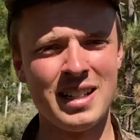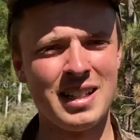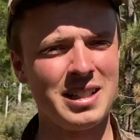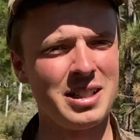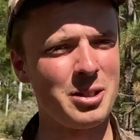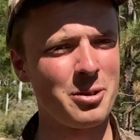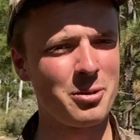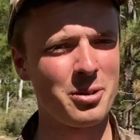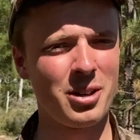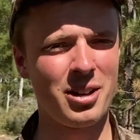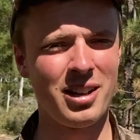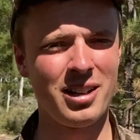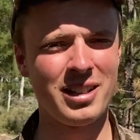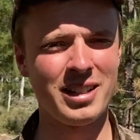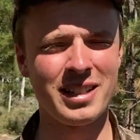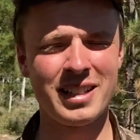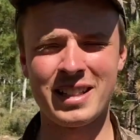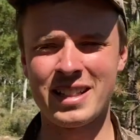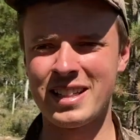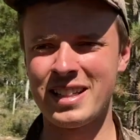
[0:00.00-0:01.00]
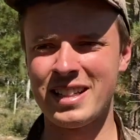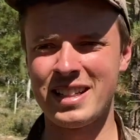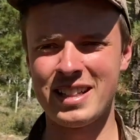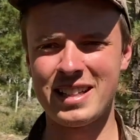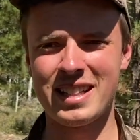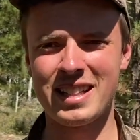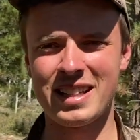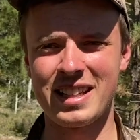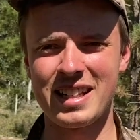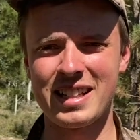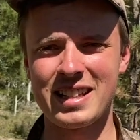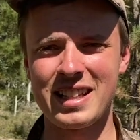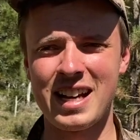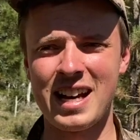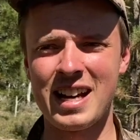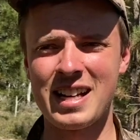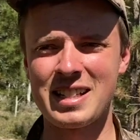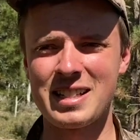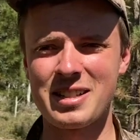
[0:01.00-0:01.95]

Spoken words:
no calling, anything like that.